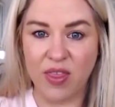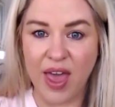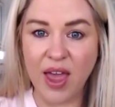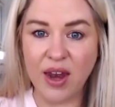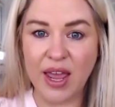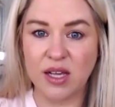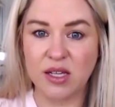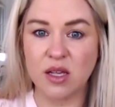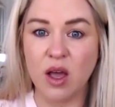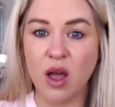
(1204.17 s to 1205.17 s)
that
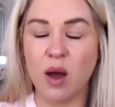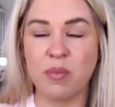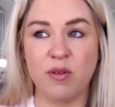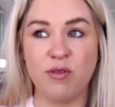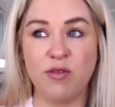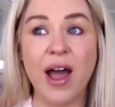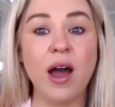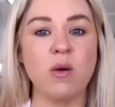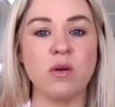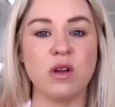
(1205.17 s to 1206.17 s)
has a
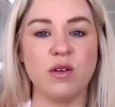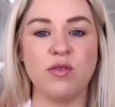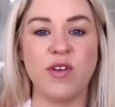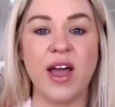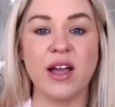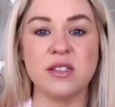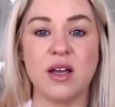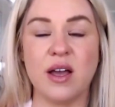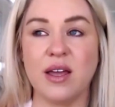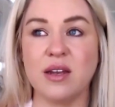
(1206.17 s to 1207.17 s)
profound effect
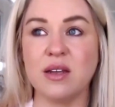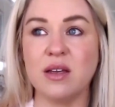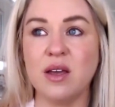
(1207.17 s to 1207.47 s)
on